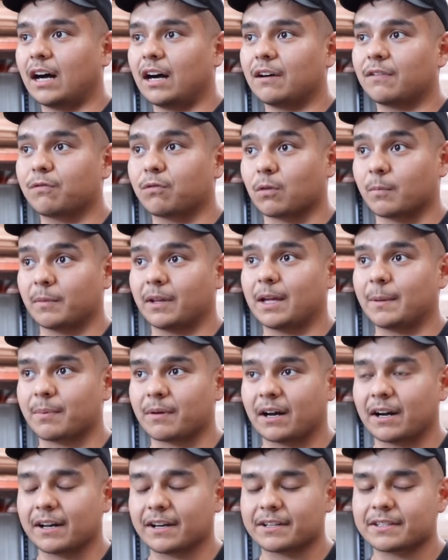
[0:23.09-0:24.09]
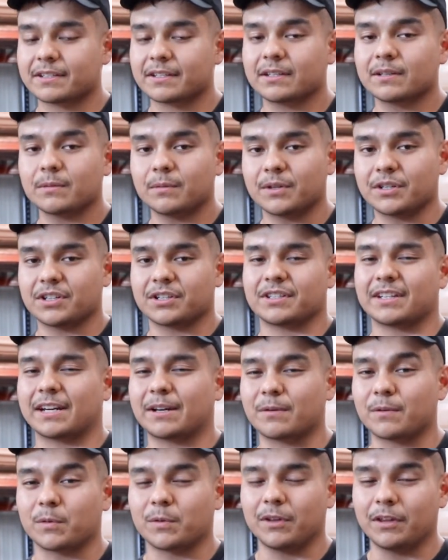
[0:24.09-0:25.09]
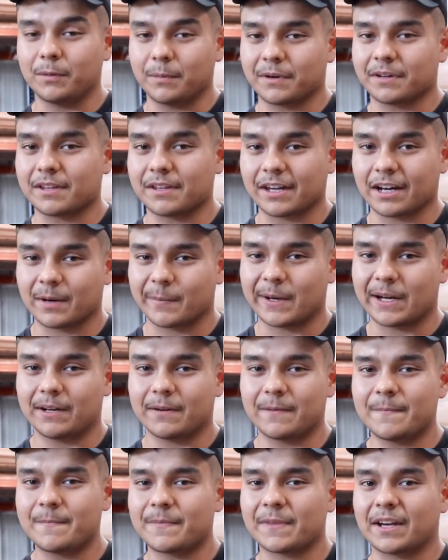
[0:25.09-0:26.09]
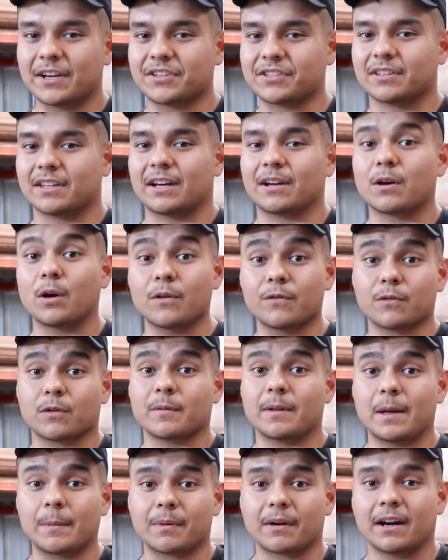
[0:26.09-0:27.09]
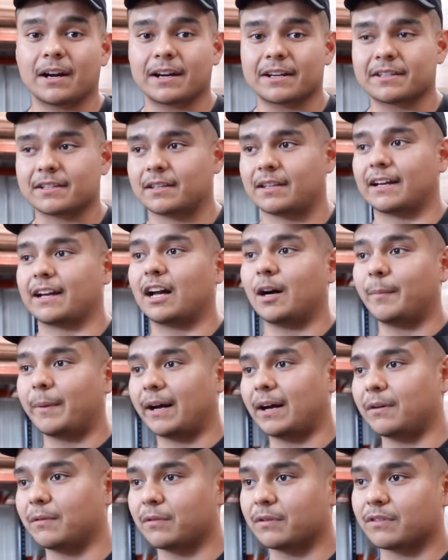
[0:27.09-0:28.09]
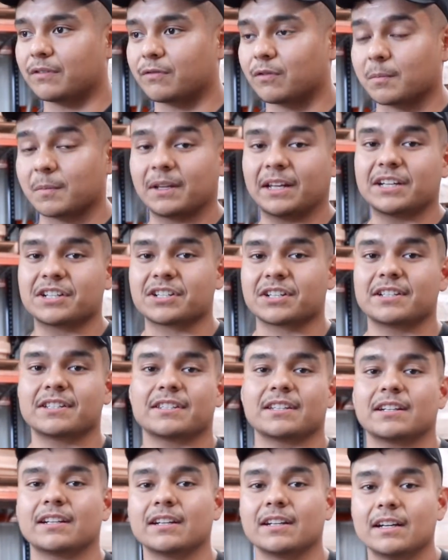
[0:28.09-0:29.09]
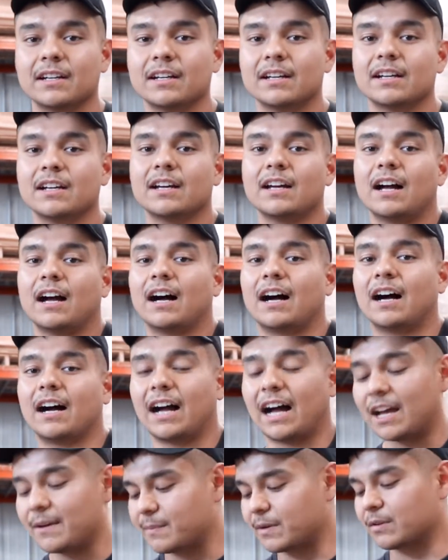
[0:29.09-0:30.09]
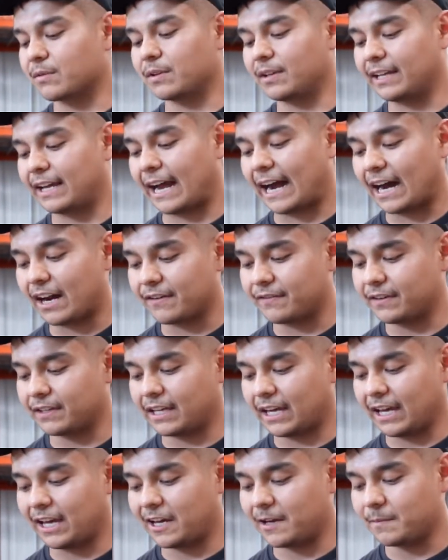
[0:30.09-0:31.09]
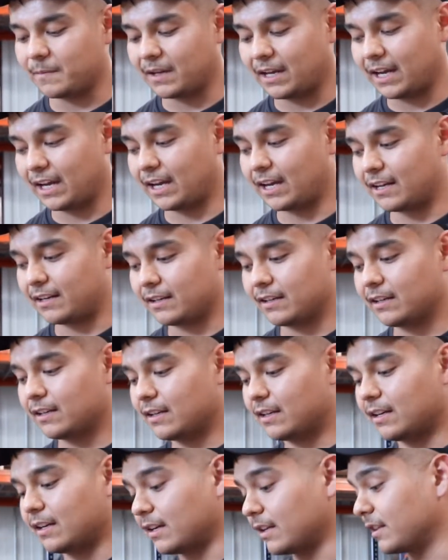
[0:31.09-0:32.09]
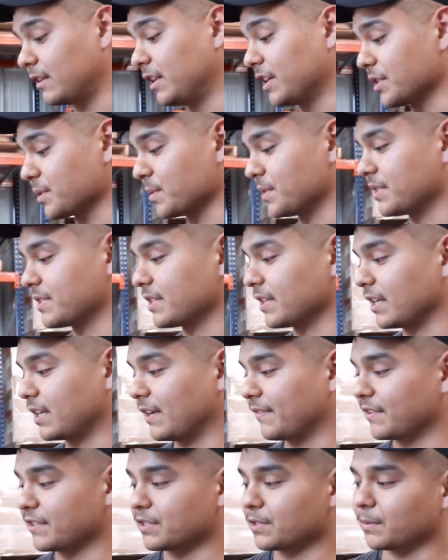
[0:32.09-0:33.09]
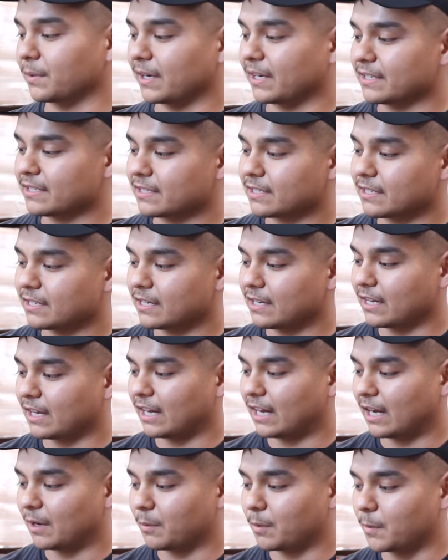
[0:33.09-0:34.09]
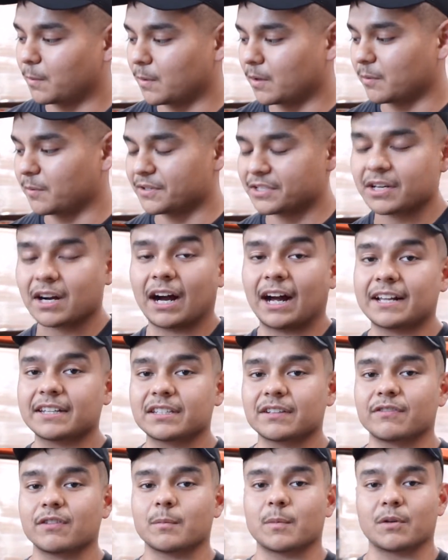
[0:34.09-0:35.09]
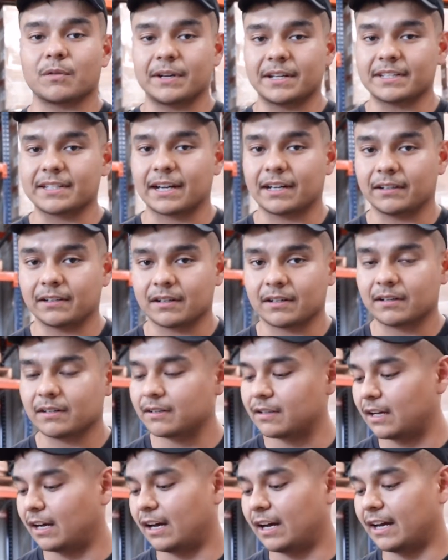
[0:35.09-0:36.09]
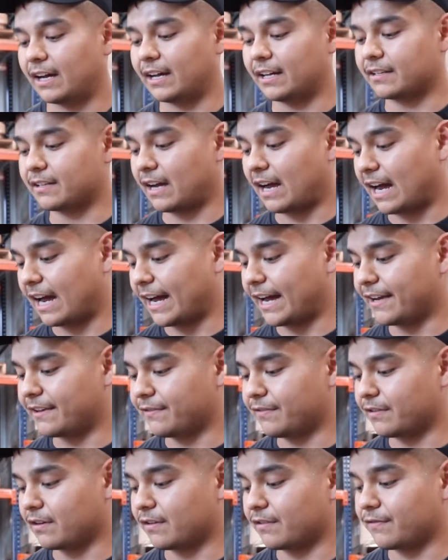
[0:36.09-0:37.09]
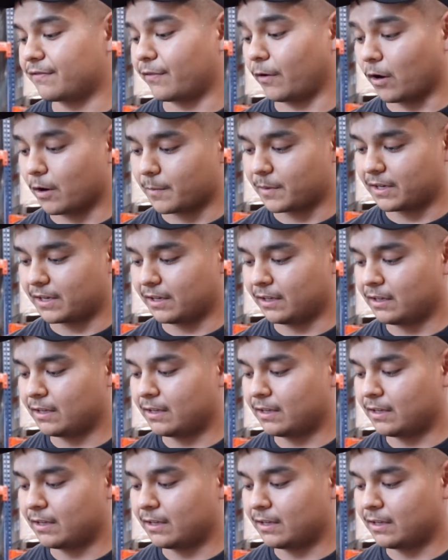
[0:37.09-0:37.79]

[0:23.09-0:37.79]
formulate products, which is like really weird to think about. I used to like co-formulate products and like help out with the formulations, and I've been really out of the game, and this was given to us when we were in Wisconsin from a retailer, Hive Pharma,